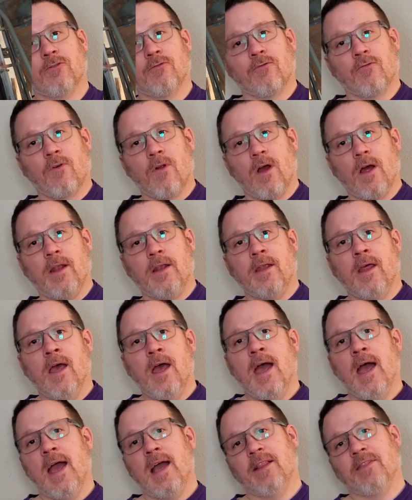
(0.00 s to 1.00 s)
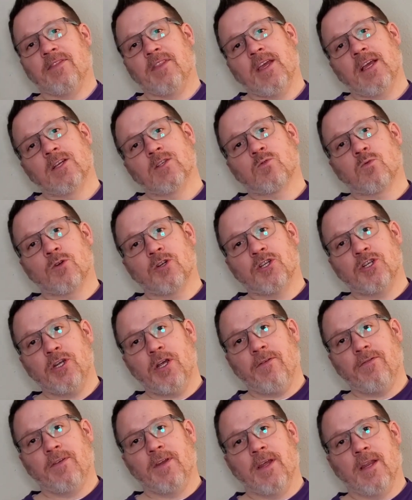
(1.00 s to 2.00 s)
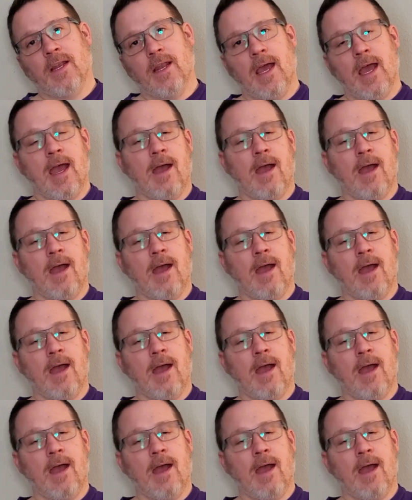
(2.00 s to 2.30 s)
front and things were shifted.